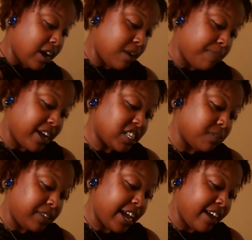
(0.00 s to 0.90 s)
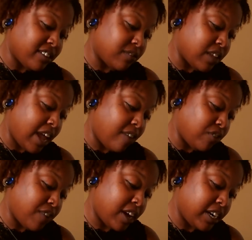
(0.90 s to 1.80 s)
Uh, possibly after,
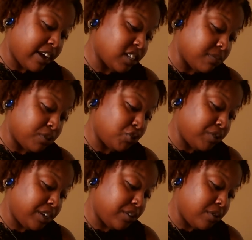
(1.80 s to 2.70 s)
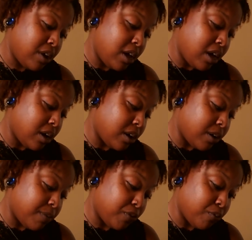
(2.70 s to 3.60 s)
after finding out some betrayal
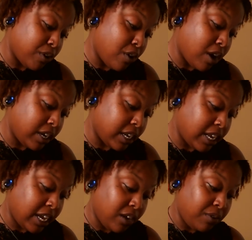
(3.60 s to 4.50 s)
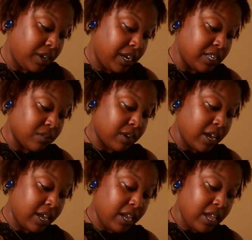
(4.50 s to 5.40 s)
um, regarding an Aries,
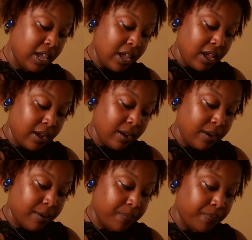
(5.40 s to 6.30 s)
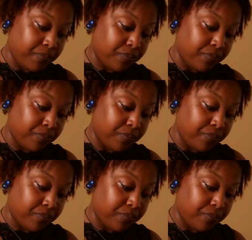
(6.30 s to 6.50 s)
okay? Um,